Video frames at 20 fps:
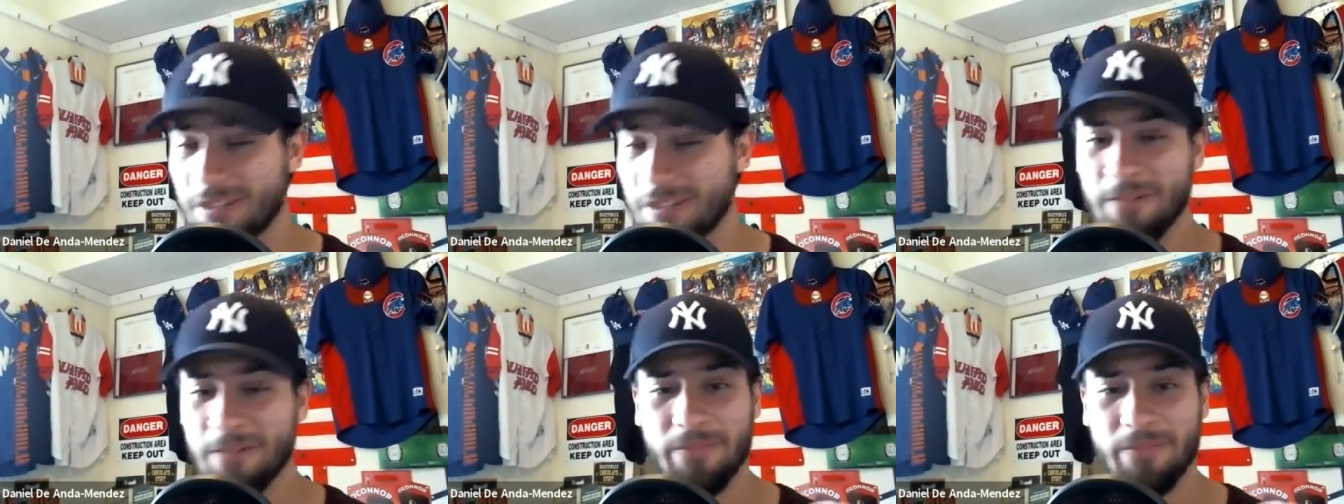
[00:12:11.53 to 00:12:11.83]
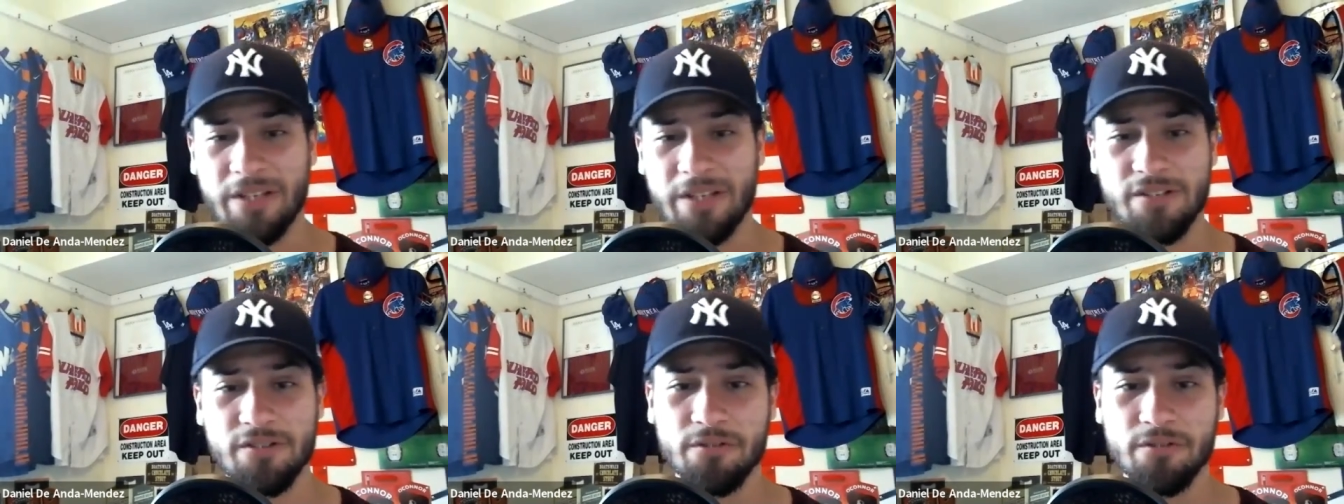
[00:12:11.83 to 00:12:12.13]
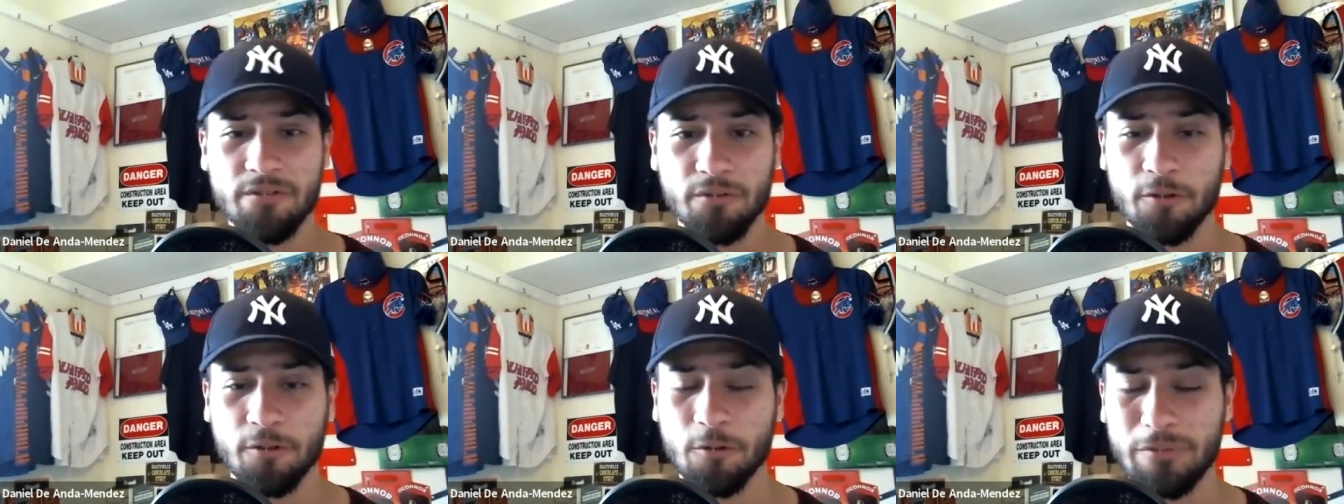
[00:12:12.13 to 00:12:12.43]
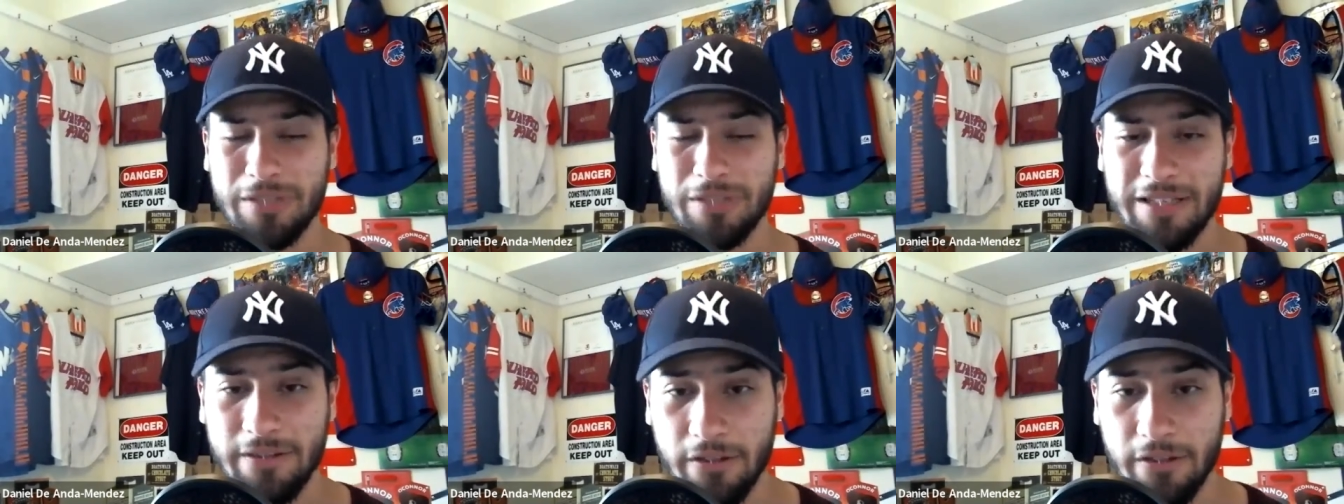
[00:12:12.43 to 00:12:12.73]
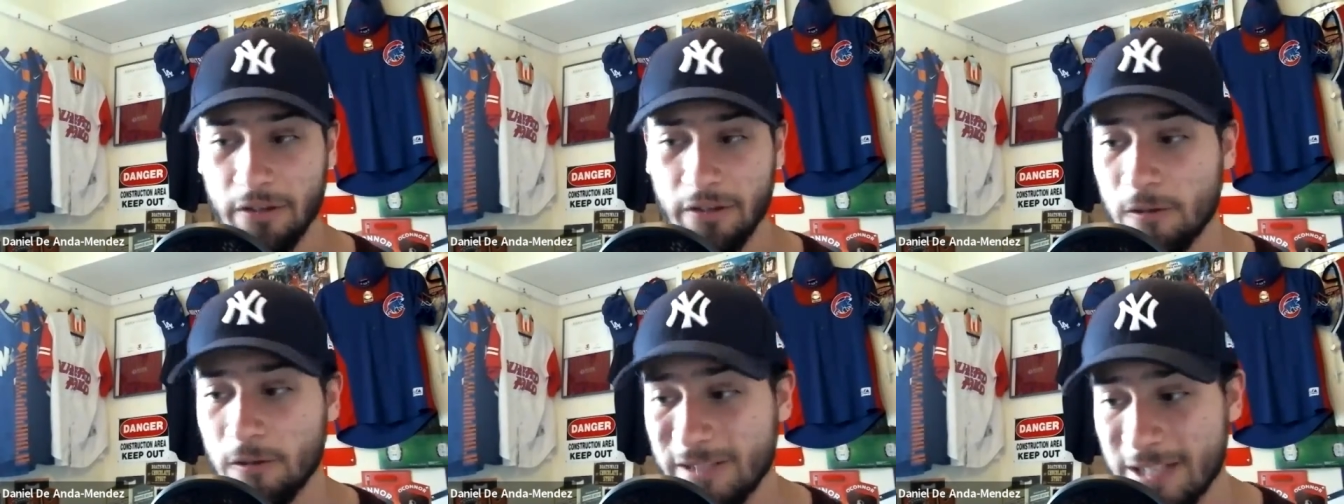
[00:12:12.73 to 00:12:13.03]
conventional group that
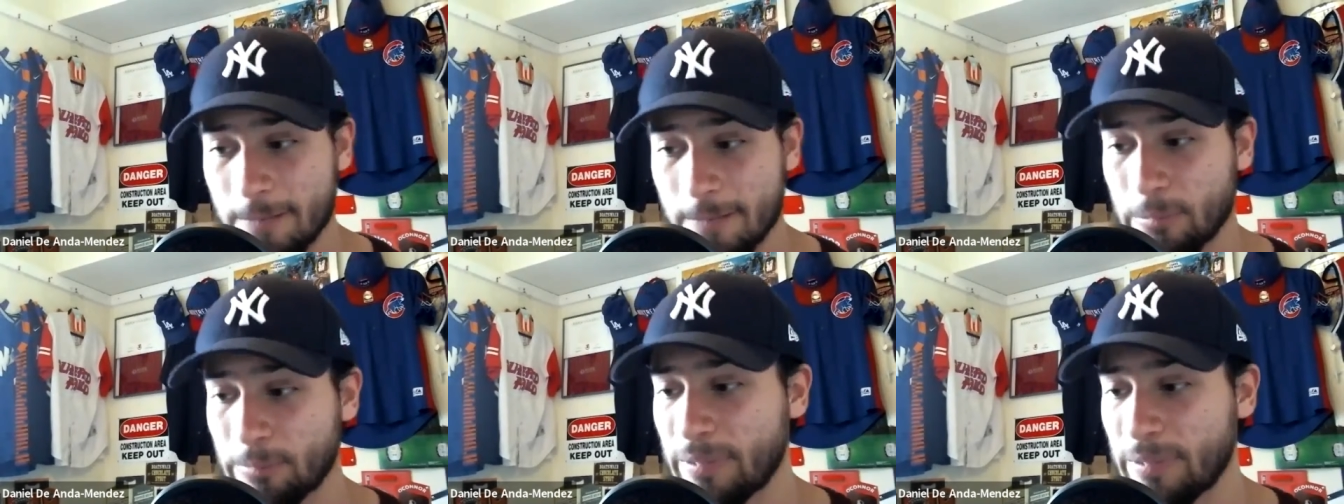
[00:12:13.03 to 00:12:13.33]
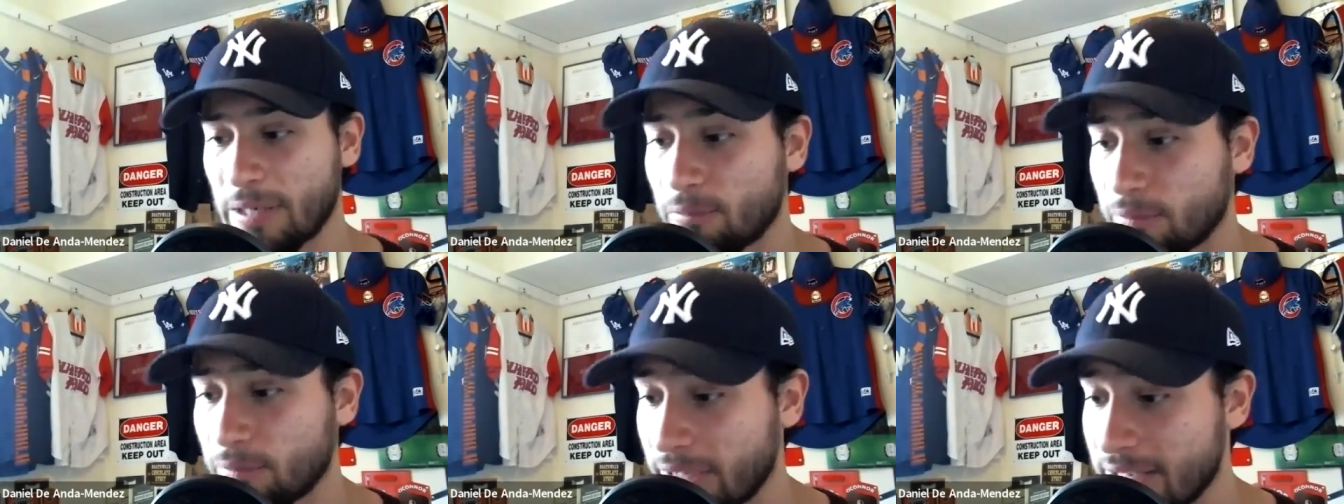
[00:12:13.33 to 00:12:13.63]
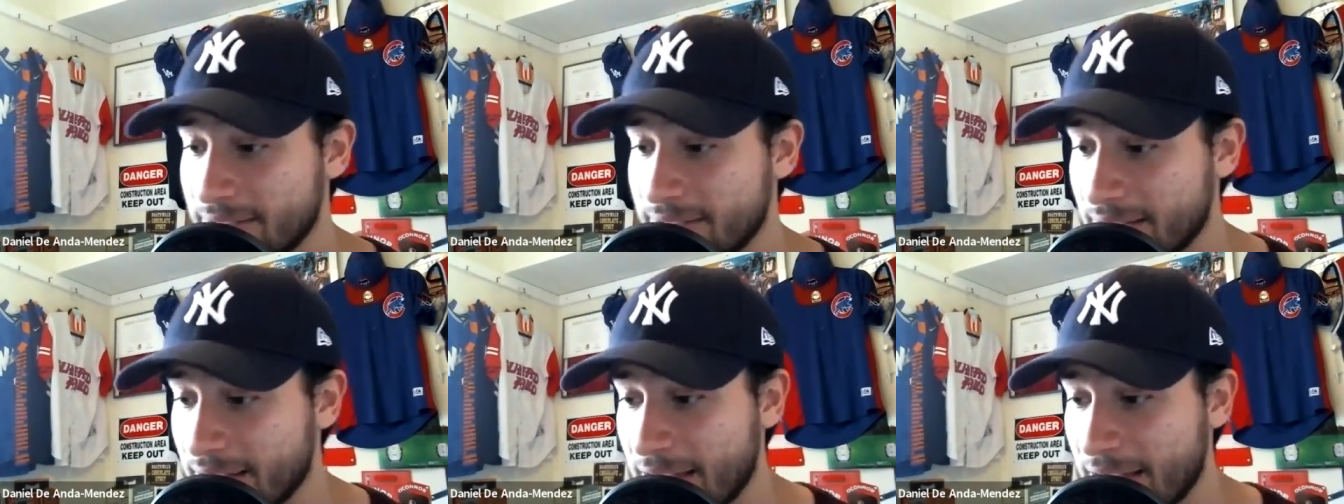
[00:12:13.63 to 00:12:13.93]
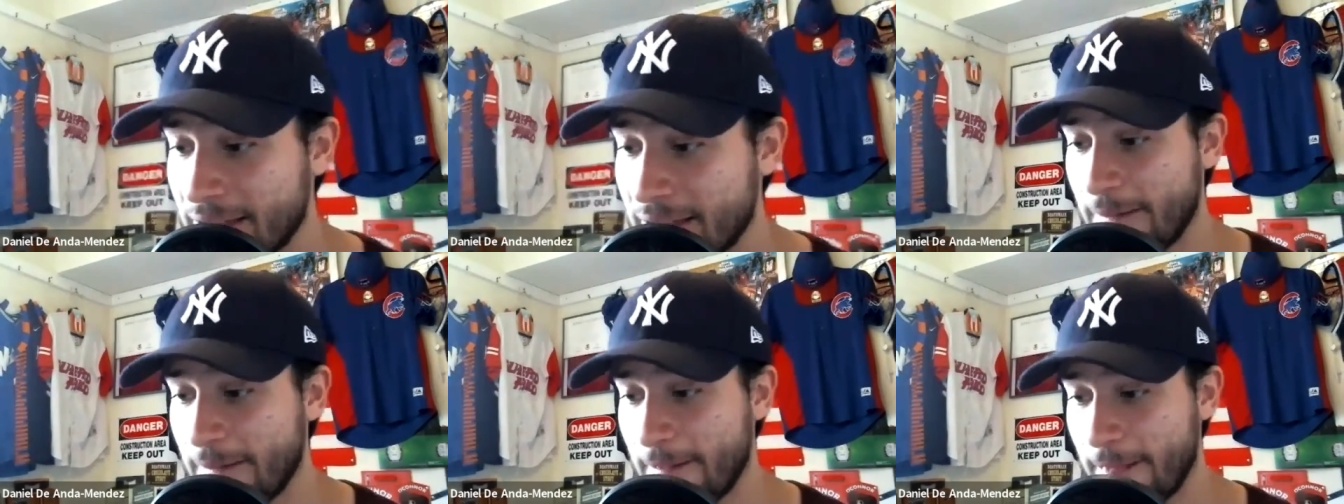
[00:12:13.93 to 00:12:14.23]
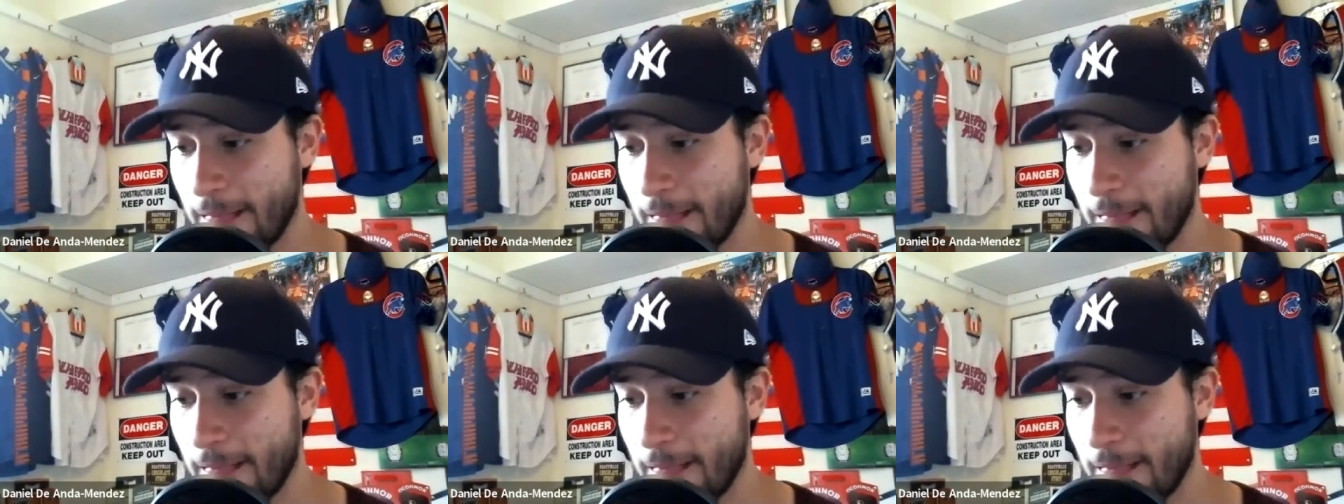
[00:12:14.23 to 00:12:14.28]
the Tampa Bay Rays had.